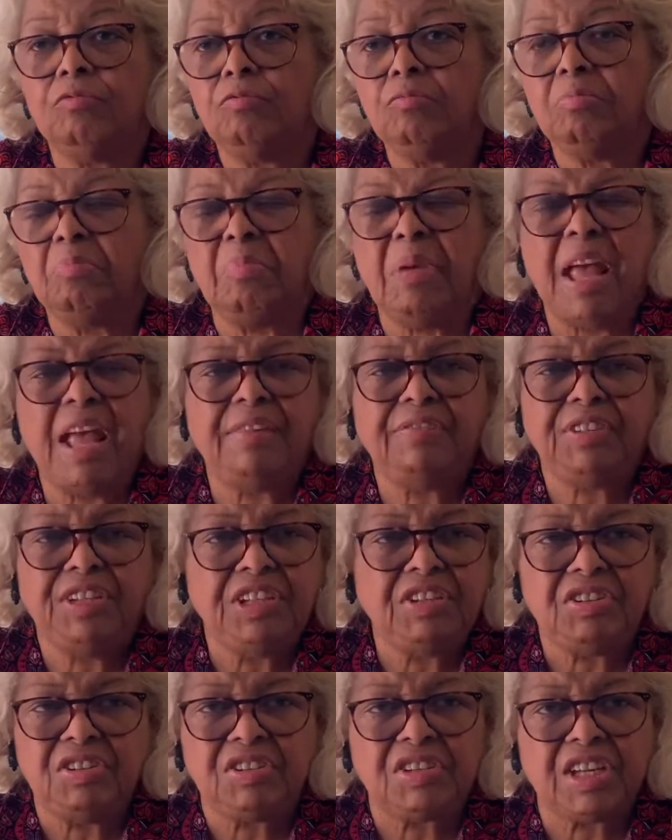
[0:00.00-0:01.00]
math
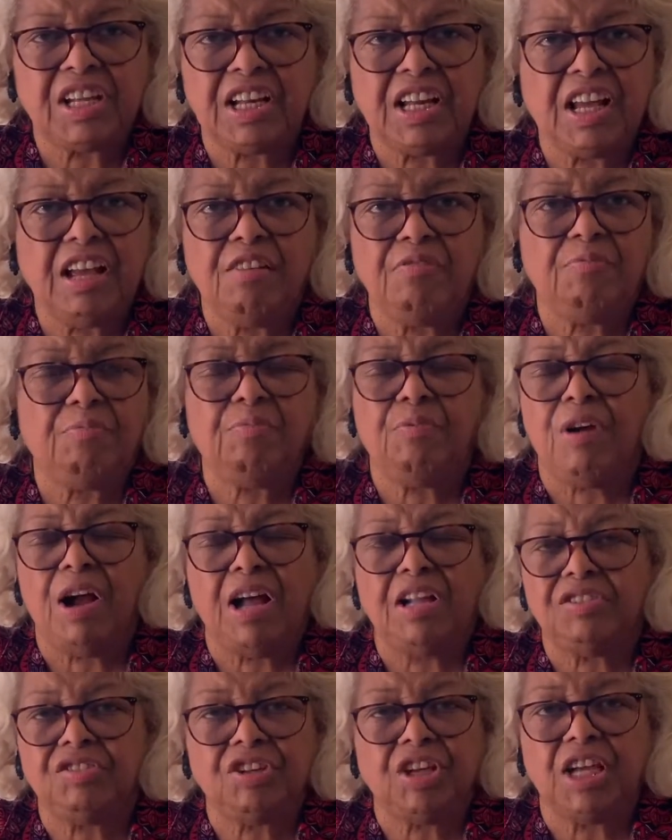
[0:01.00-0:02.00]
teachers can have
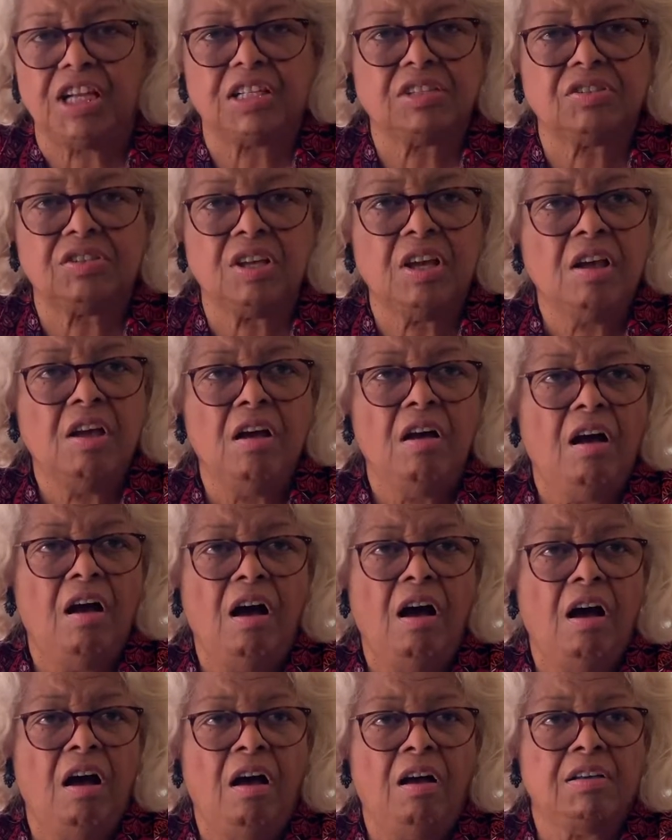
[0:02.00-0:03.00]
projects.
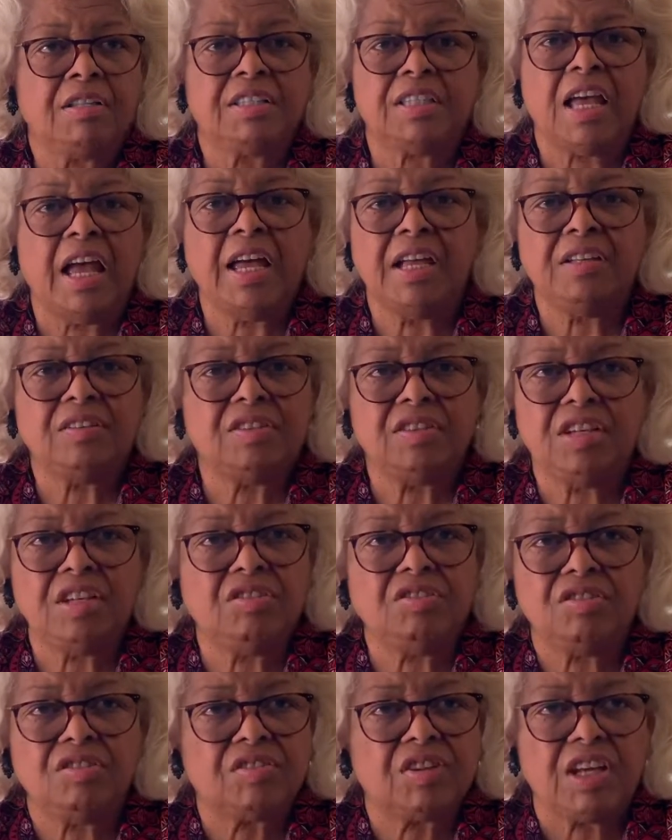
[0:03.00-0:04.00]
Science
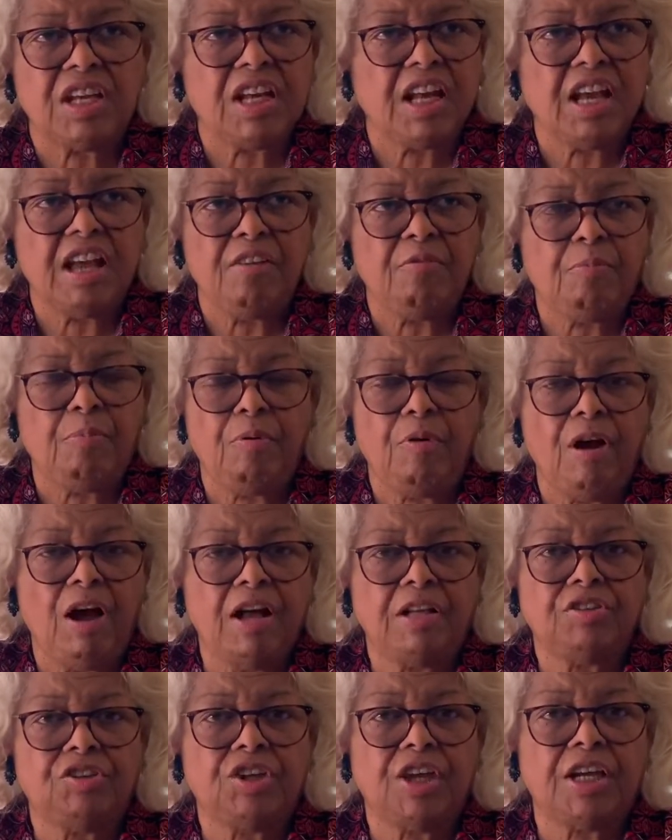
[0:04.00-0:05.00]
teachers can have
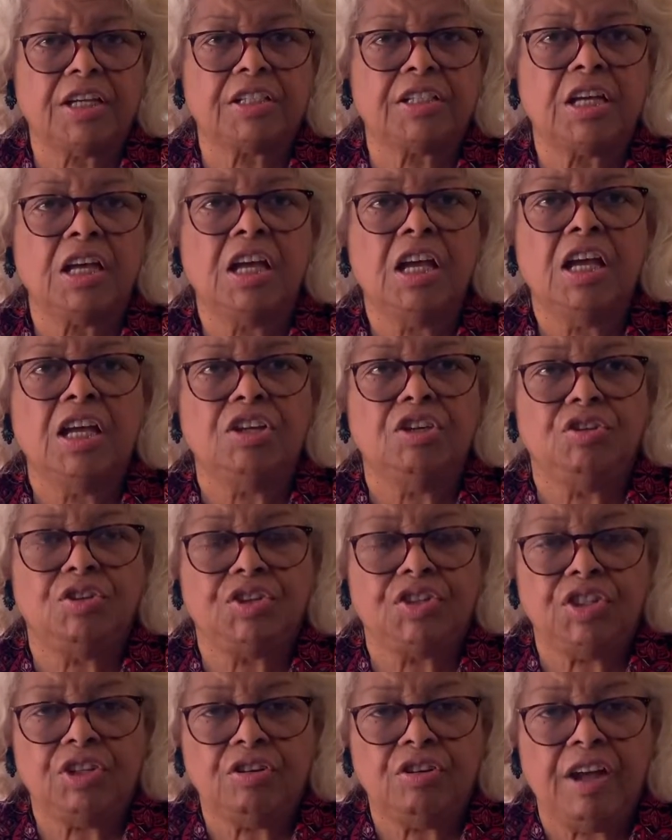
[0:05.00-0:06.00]
projects. You
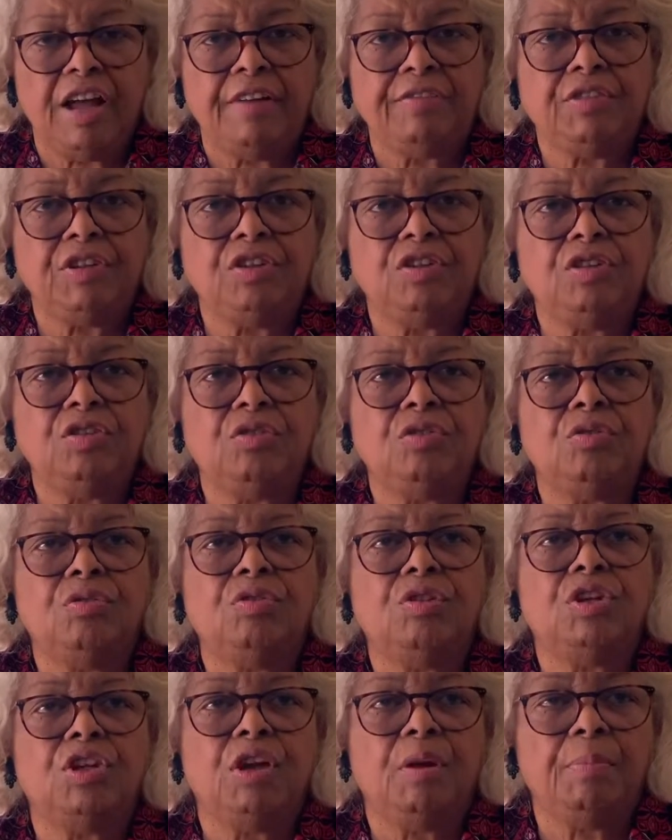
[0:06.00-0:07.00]
still have to do your